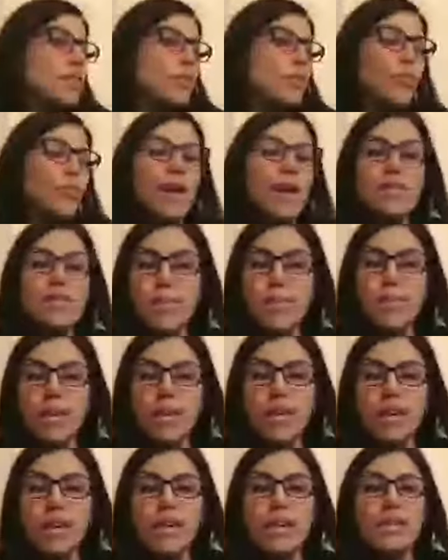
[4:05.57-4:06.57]

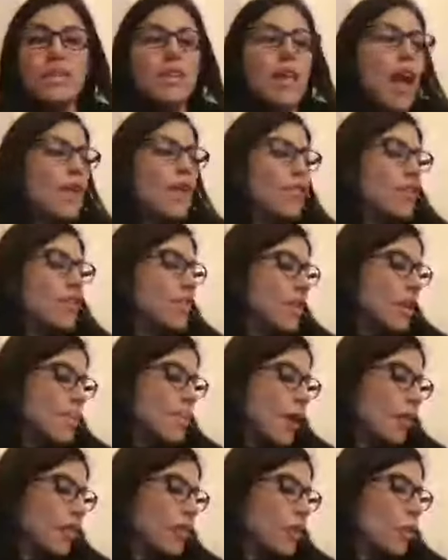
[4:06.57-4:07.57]
recipes, everything
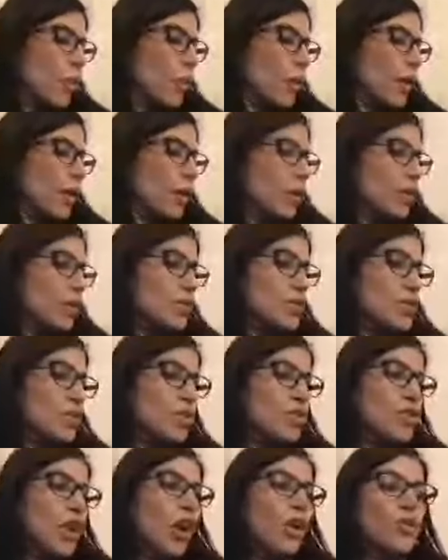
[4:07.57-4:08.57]
about the oils.
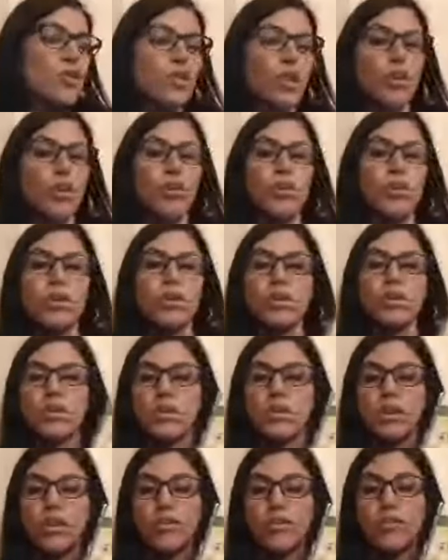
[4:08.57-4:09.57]
There's also
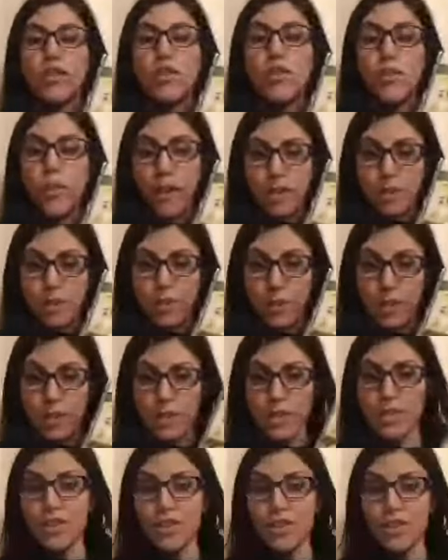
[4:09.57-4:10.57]
food
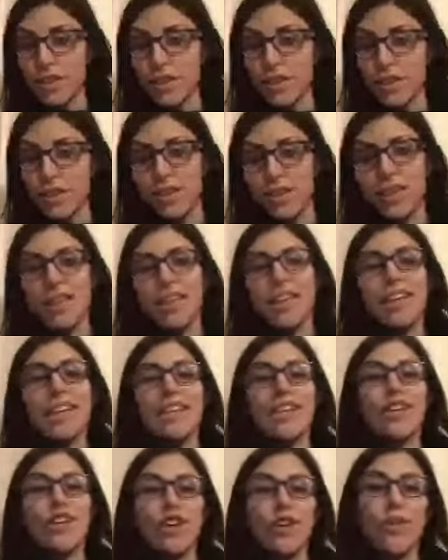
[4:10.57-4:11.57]
recipes because you can
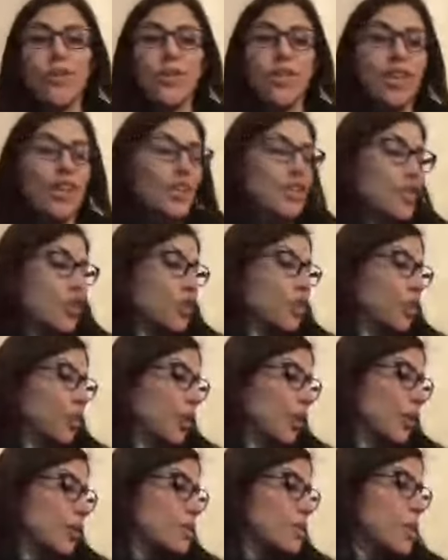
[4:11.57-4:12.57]
cook with the internal
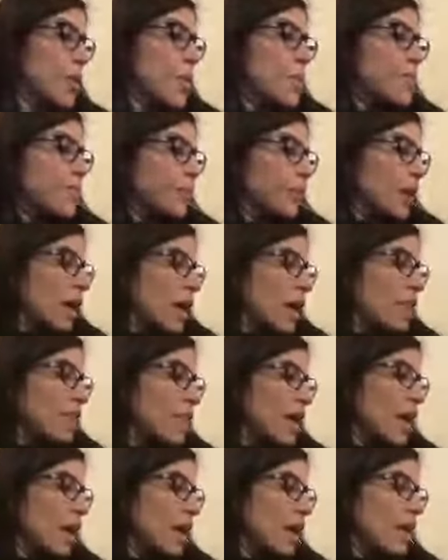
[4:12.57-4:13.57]
oils. And
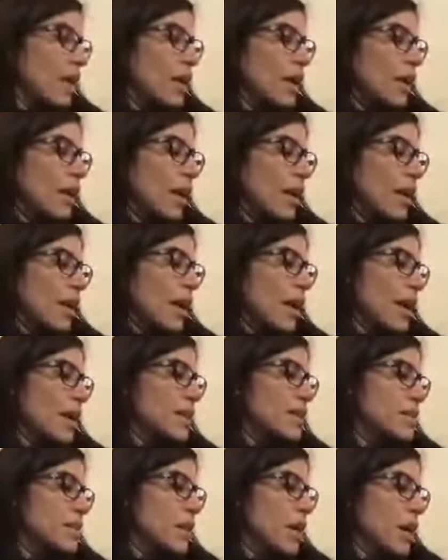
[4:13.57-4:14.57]
then again, it has